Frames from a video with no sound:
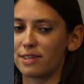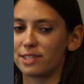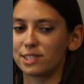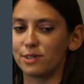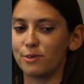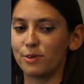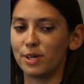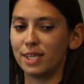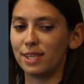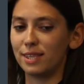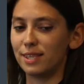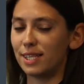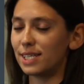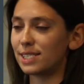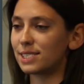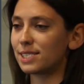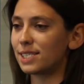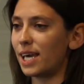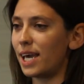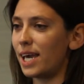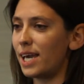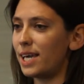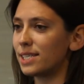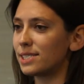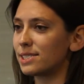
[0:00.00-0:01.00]
So in this
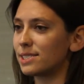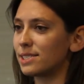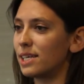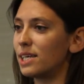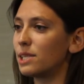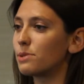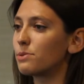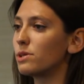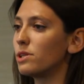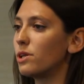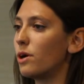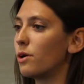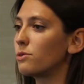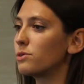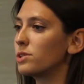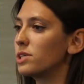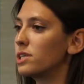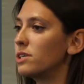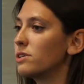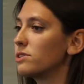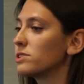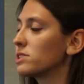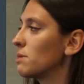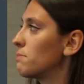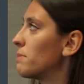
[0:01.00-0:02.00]
case, it will only
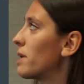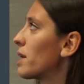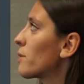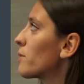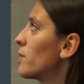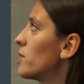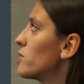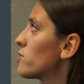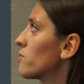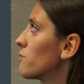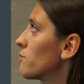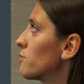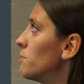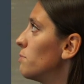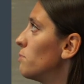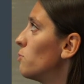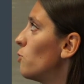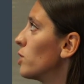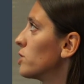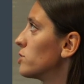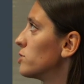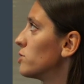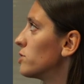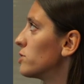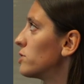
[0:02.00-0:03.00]
use the migration from
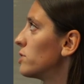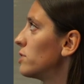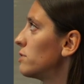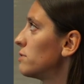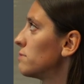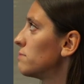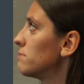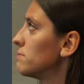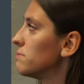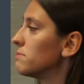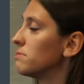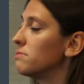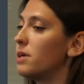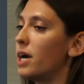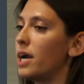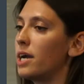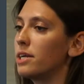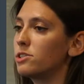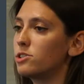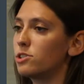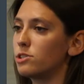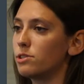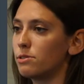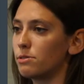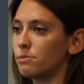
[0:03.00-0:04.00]
1 to 2
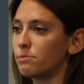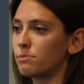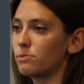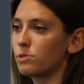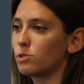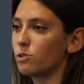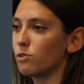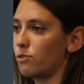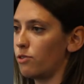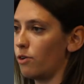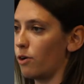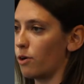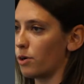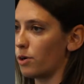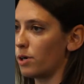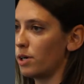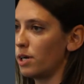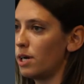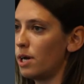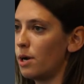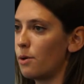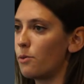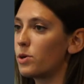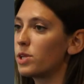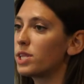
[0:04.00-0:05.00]
and 2 to 4
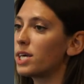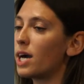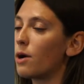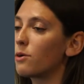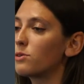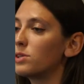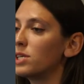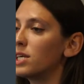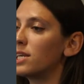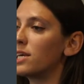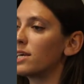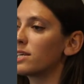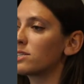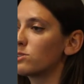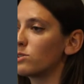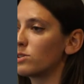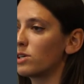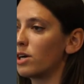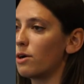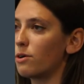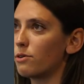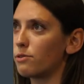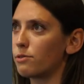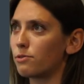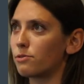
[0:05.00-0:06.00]
without needing to
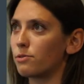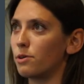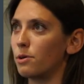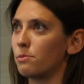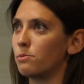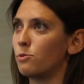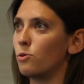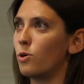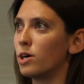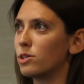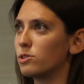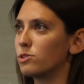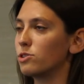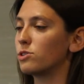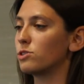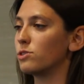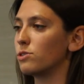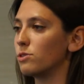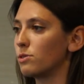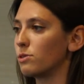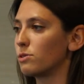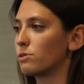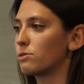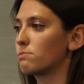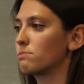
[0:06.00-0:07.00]
go from 1 to
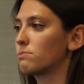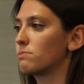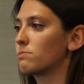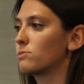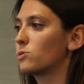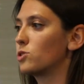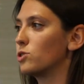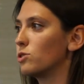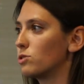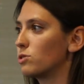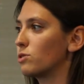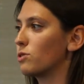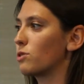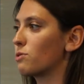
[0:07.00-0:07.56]
2, 2 to